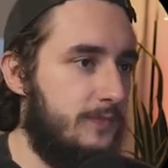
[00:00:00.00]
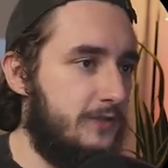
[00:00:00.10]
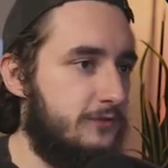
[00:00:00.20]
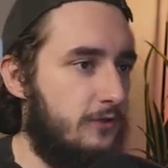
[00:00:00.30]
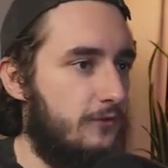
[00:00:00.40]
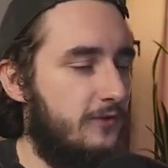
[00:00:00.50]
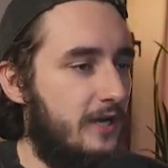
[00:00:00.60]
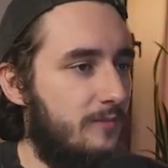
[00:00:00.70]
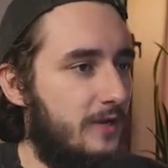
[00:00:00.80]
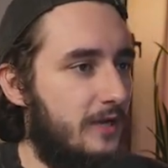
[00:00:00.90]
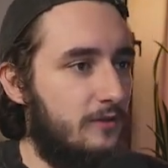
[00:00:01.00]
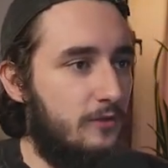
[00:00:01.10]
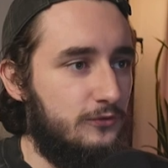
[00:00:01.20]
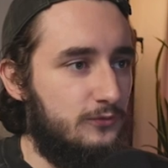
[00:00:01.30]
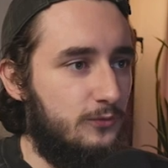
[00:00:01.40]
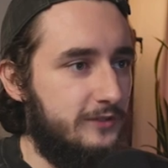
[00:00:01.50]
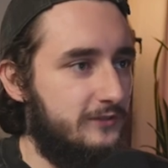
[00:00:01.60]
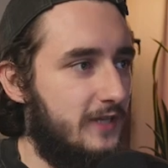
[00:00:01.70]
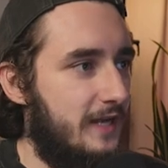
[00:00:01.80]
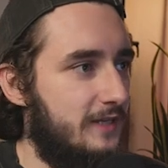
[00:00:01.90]
So I'll find my closed won
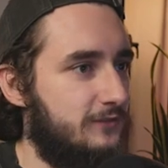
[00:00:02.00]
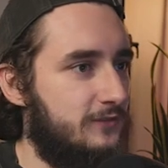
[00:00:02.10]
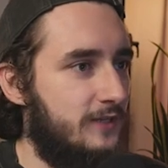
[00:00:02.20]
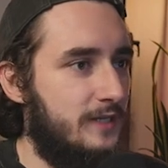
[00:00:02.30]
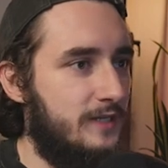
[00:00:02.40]
status.